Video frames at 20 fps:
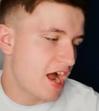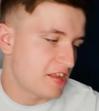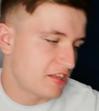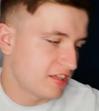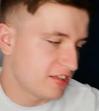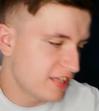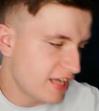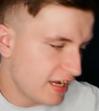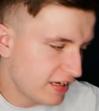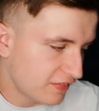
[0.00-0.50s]
And
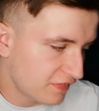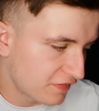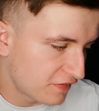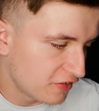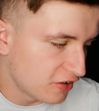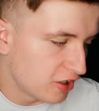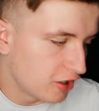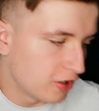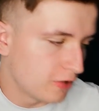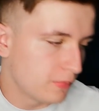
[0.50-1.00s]
then
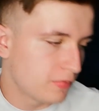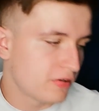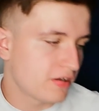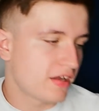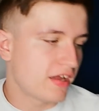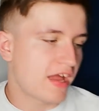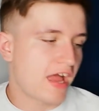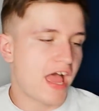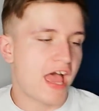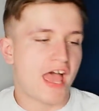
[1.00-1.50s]
next up,
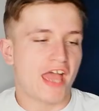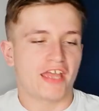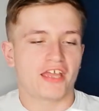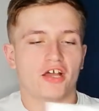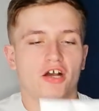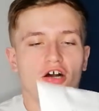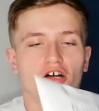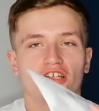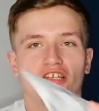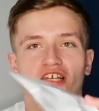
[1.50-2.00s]
I
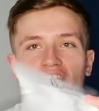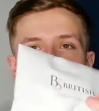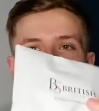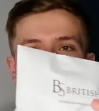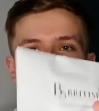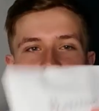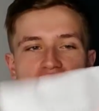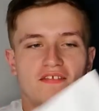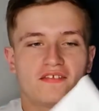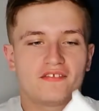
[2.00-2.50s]
got
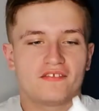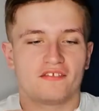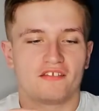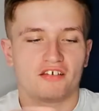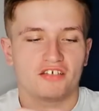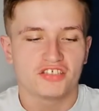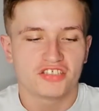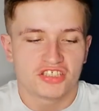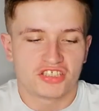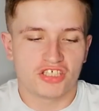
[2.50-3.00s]

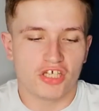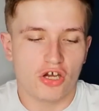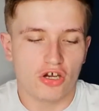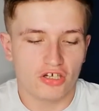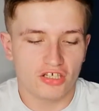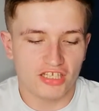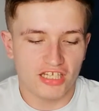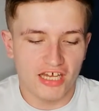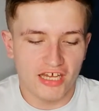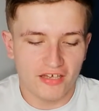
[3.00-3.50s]
this
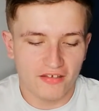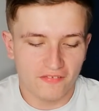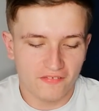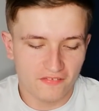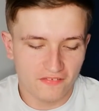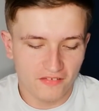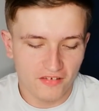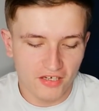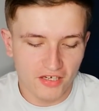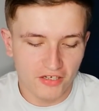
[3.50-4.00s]
shot glass,
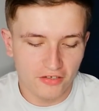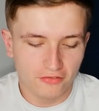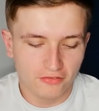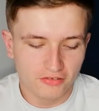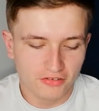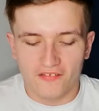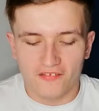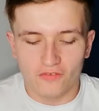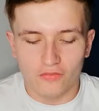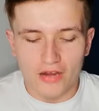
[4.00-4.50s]
so
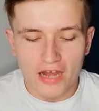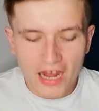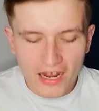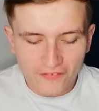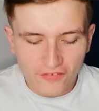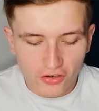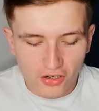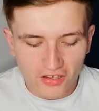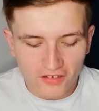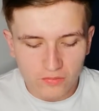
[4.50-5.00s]
so
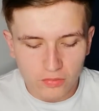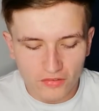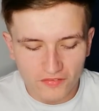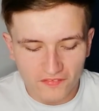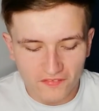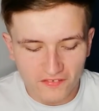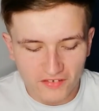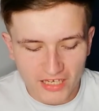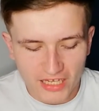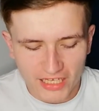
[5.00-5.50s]
I've always
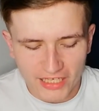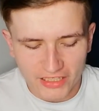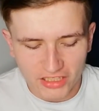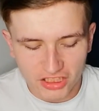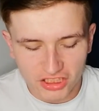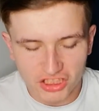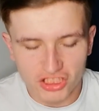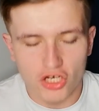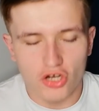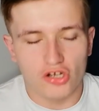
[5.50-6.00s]
wanted to get like
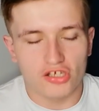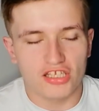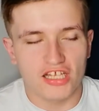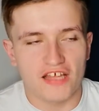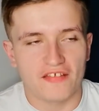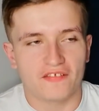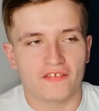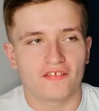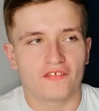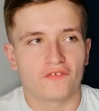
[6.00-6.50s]
shot
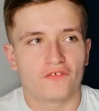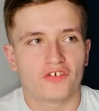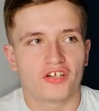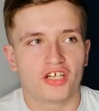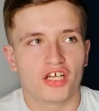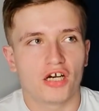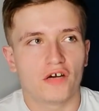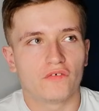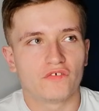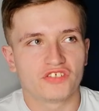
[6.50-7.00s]
glasses for
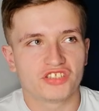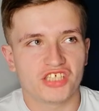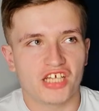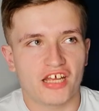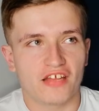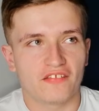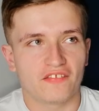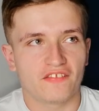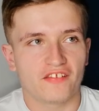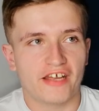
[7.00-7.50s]
the off
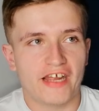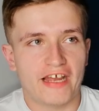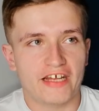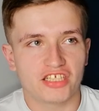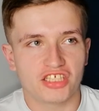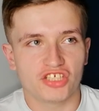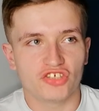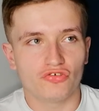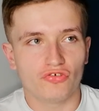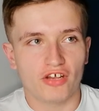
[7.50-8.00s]
chance I
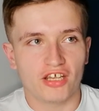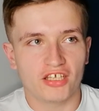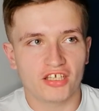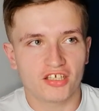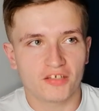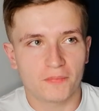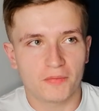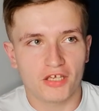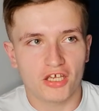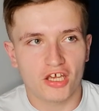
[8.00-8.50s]
actually
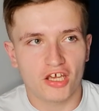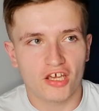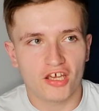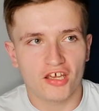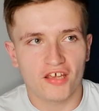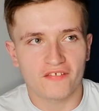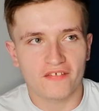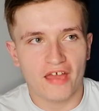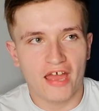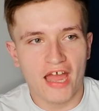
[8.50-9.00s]
drink
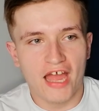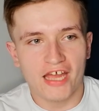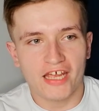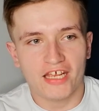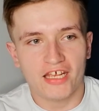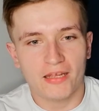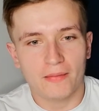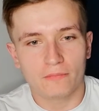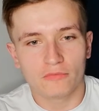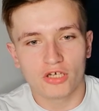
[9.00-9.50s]
because
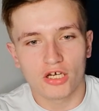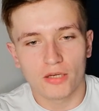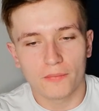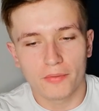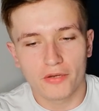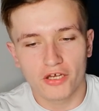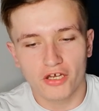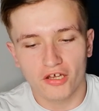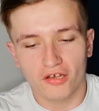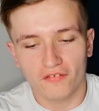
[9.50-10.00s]
I'm not a
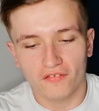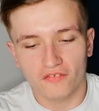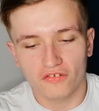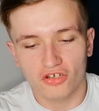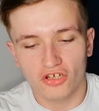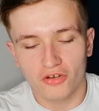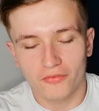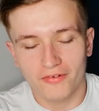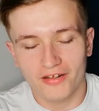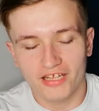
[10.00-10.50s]
person
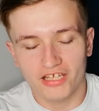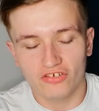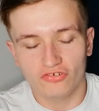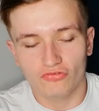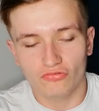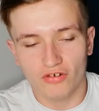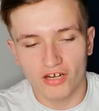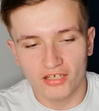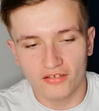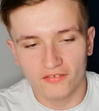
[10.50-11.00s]
who really
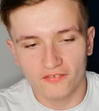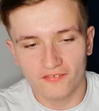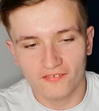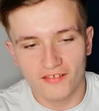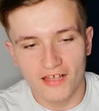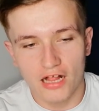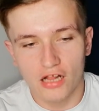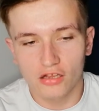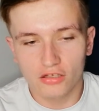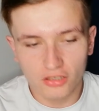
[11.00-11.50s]

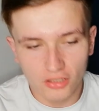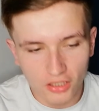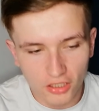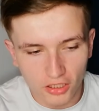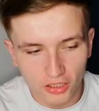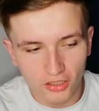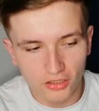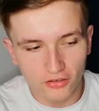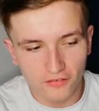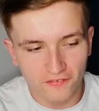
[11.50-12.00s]
drinks
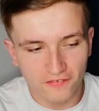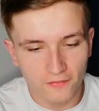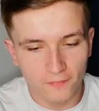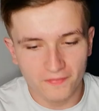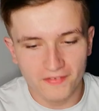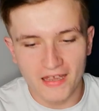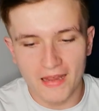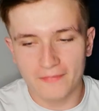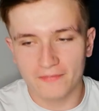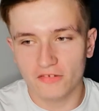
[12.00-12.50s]
alcohol.
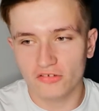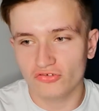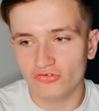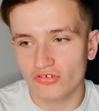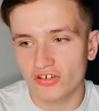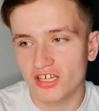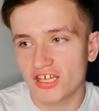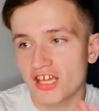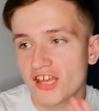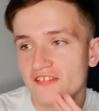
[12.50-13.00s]
Sometimes I'll
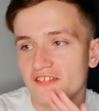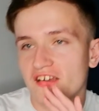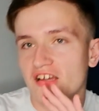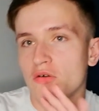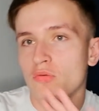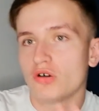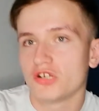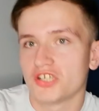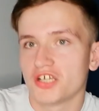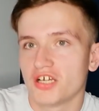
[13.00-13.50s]
drink it as like
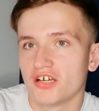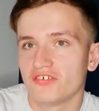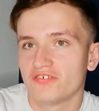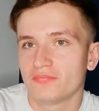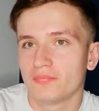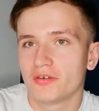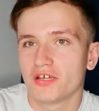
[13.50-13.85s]
a one-off,